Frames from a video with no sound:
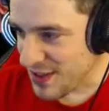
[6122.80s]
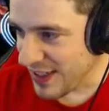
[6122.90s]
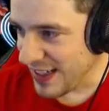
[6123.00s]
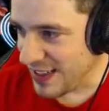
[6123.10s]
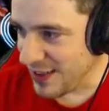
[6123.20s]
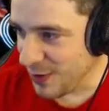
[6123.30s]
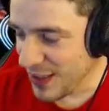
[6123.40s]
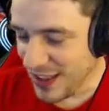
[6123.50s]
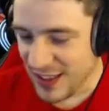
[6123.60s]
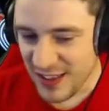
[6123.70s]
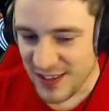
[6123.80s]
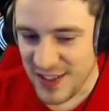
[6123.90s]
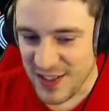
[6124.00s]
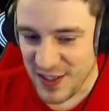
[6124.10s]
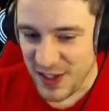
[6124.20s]
at you,
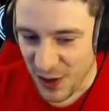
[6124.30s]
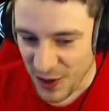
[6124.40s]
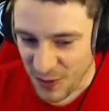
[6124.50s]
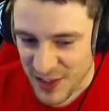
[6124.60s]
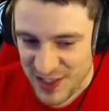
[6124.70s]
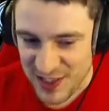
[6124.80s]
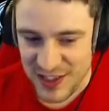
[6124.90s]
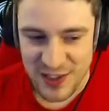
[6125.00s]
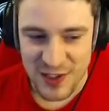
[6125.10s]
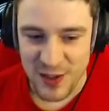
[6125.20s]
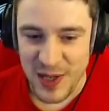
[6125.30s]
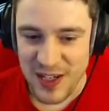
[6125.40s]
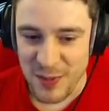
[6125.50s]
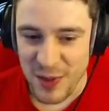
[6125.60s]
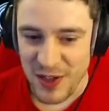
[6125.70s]
there's a high risk that you're going to end
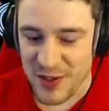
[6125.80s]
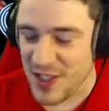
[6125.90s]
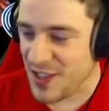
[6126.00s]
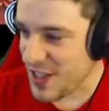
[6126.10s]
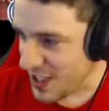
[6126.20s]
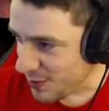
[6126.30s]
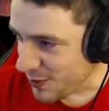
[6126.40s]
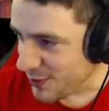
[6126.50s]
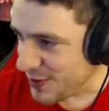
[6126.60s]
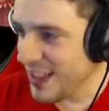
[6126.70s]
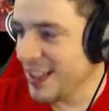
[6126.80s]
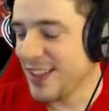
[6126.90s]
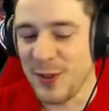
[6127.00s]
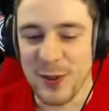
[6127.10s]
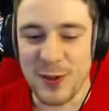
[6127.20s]
up either disabled,
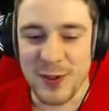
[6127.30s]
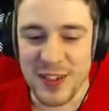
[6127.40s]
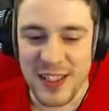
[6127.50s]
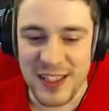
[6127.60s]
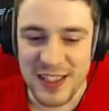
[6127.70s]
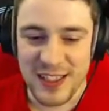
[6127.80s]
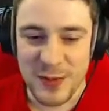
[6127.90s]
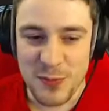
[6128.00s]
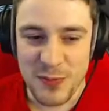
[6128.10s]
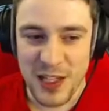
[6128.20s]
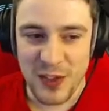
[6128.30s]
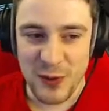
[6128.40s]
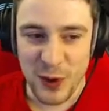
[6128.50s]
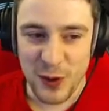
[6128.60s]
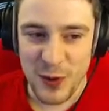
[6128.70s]
or a
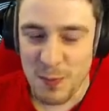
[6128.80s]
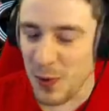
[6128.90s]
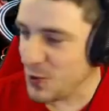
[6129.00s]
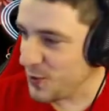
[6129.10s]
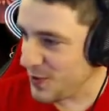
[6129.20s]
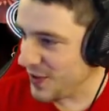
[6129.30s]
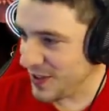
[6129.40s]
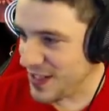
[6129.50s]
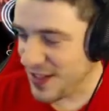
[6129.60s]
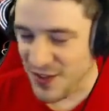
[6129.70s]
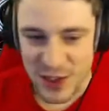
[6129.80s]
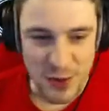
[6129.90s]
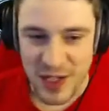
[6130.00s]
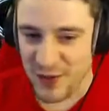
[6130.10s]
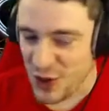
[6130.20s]
lot of your modules are going to go down, so you won't
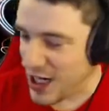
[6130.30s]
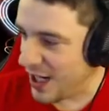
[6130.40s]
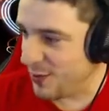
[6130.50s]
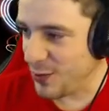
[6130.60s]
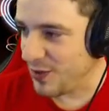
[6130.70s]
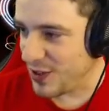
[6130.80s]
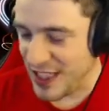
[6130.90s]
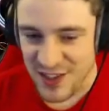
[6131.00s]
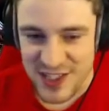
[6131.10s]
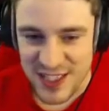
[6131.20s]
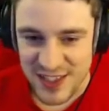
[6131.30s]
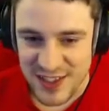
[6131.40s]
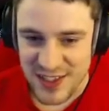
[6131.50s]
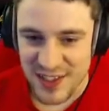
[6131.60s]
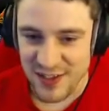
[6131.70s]
have your chaff, you won't have your heat sinks
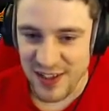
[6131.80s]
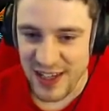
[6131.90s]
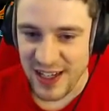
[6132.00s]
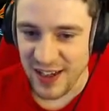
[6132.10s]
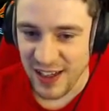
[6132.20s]
and stuff like that.